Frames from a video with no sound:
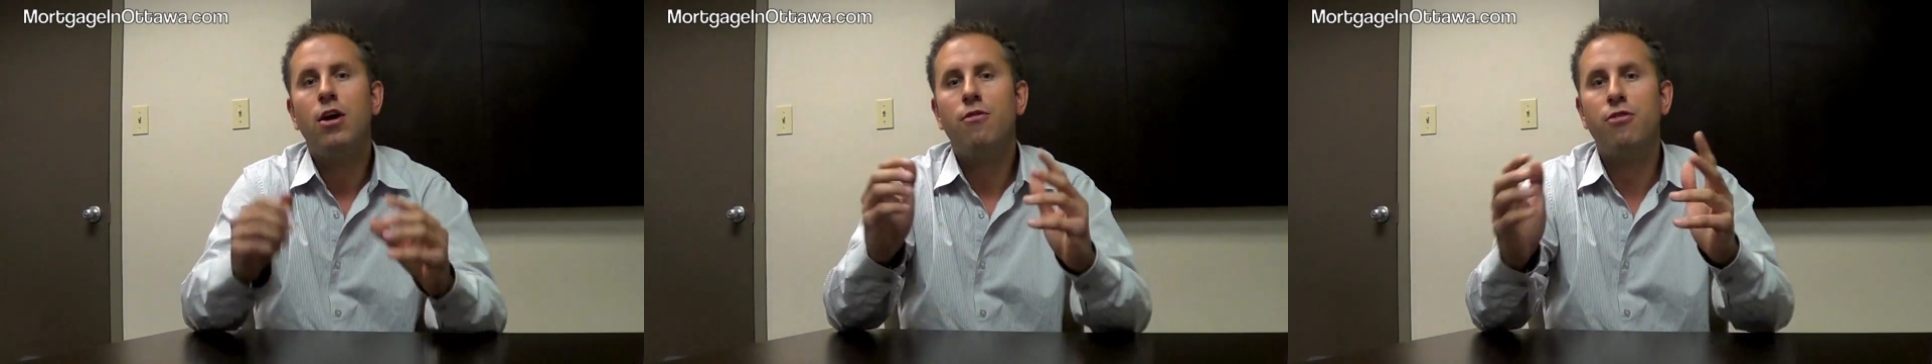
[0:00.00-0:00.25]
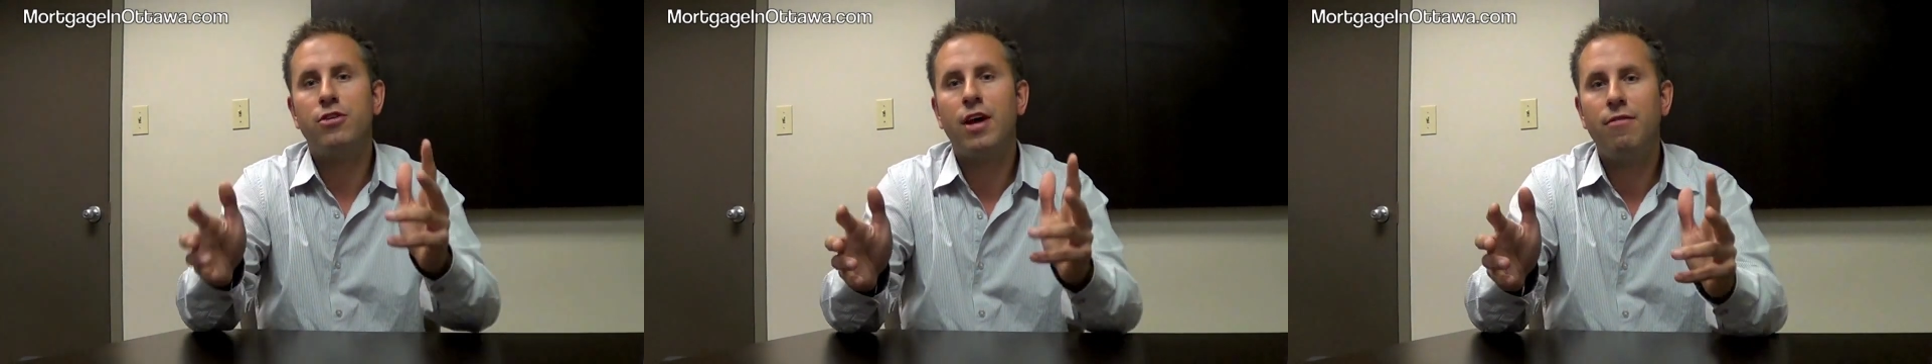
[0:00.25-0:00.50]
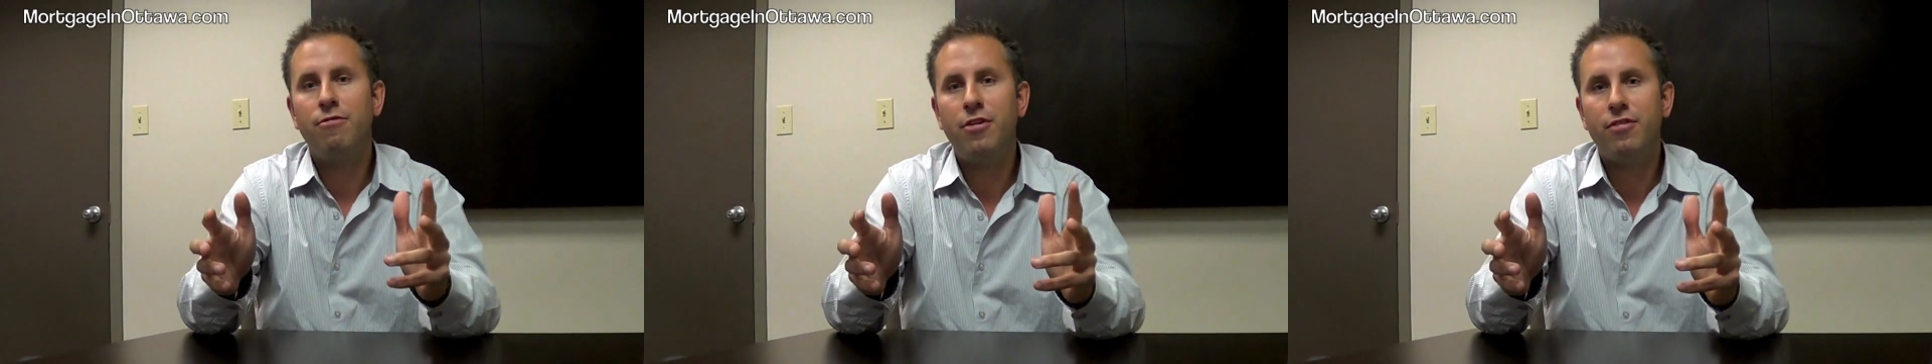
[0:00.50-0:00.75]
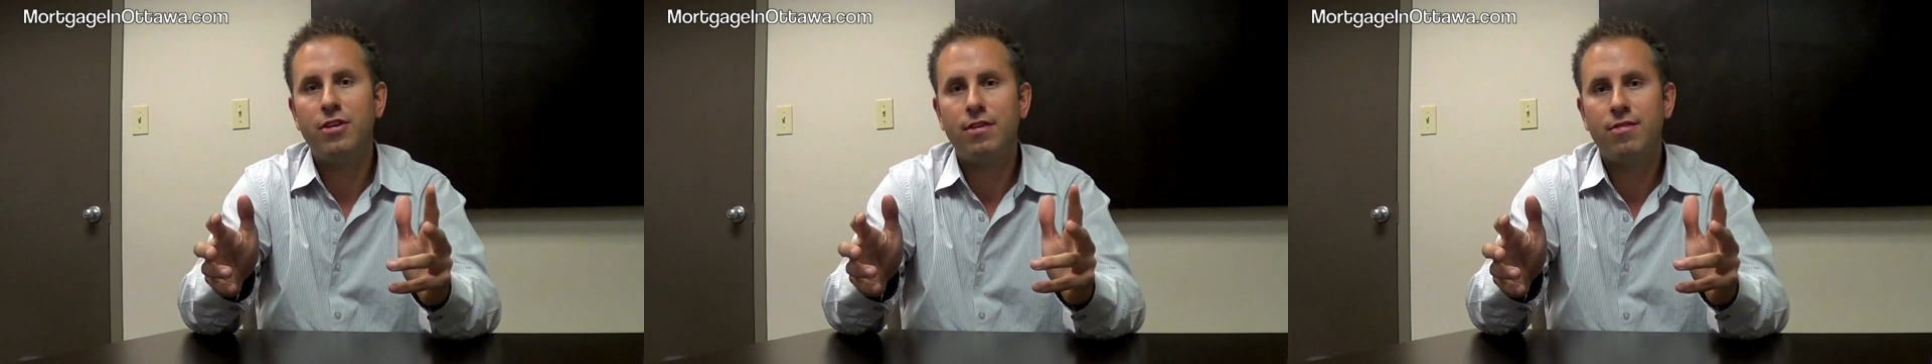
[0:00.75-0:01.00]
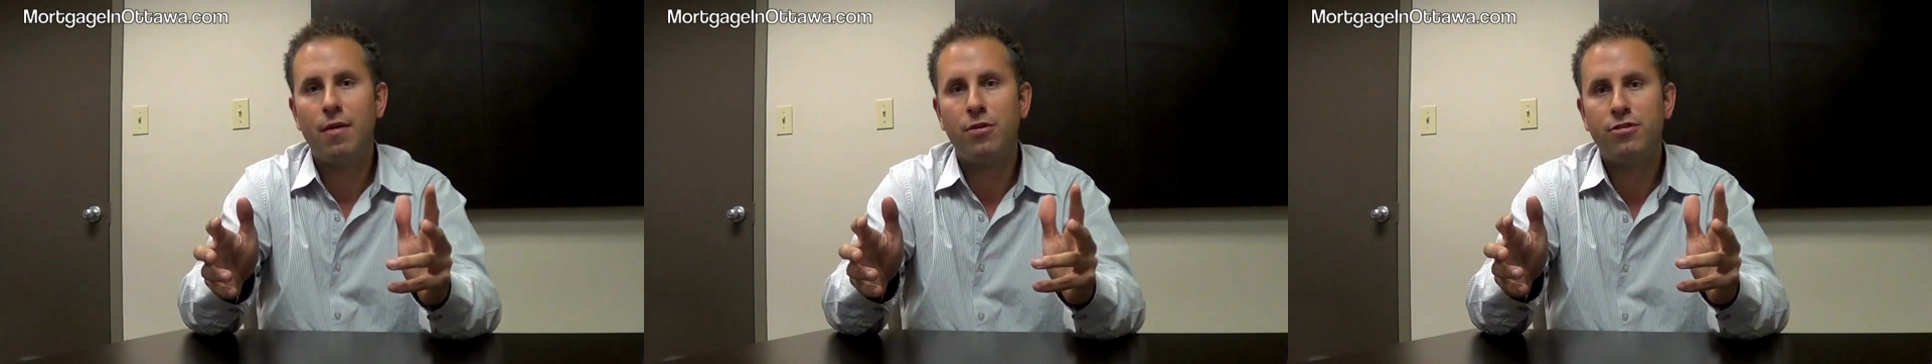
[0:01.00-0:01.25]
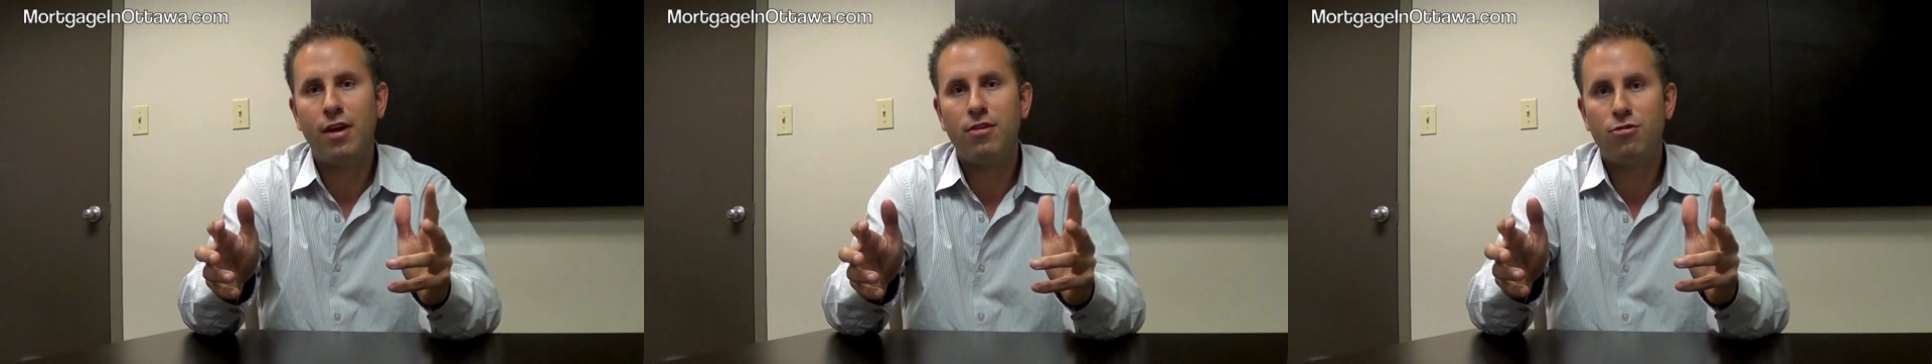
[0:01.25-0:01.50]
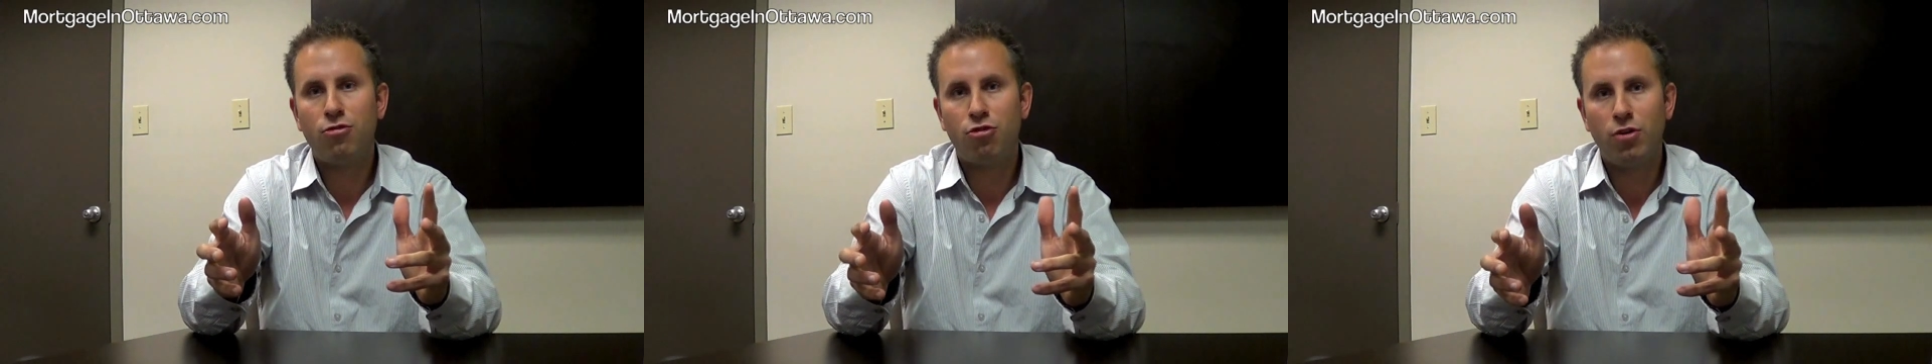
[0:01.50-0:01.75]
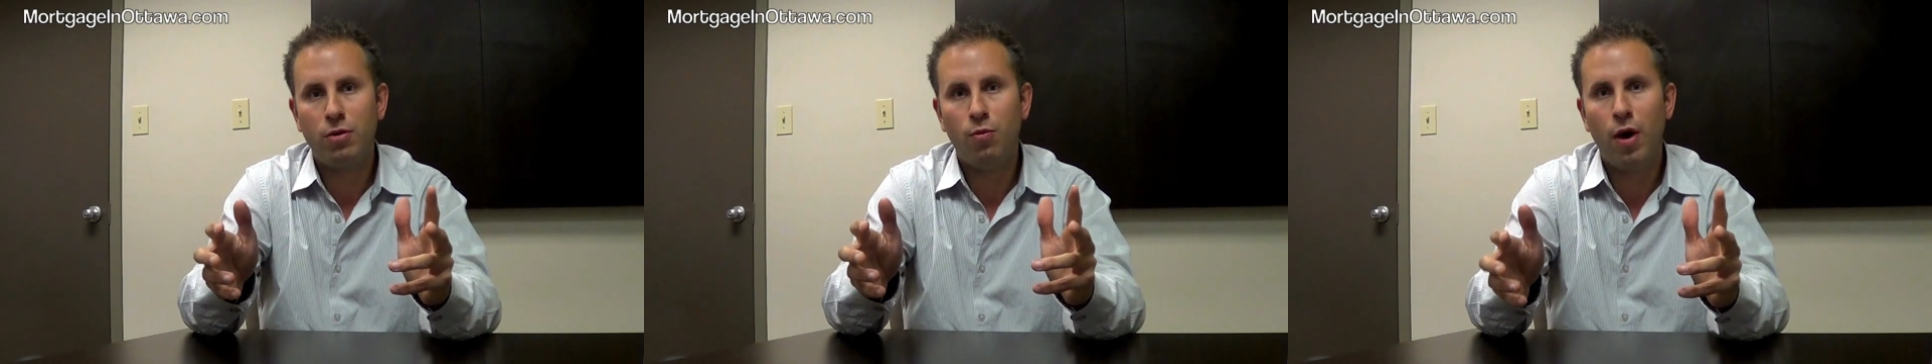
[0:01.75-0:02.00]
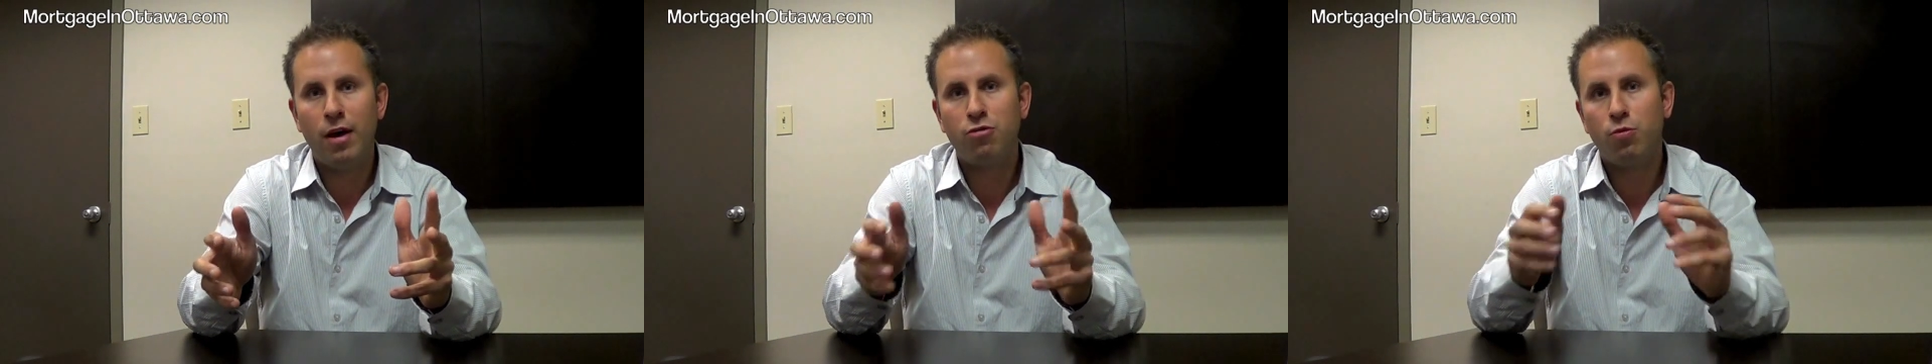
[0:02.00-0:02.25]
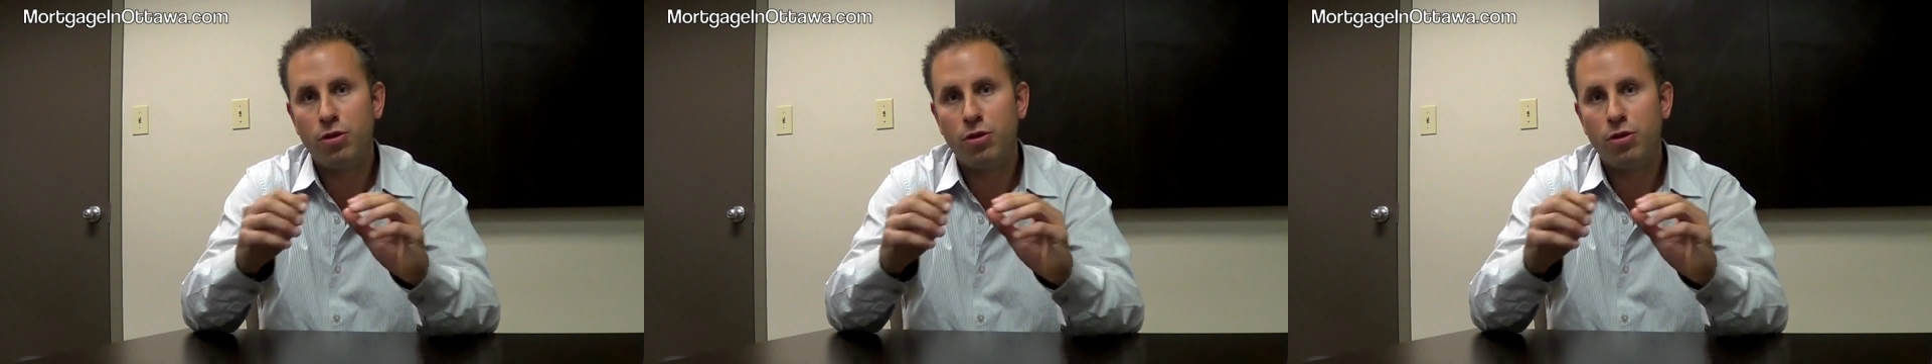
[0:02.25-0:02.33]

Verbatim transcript: for 1050 Somerset Street West,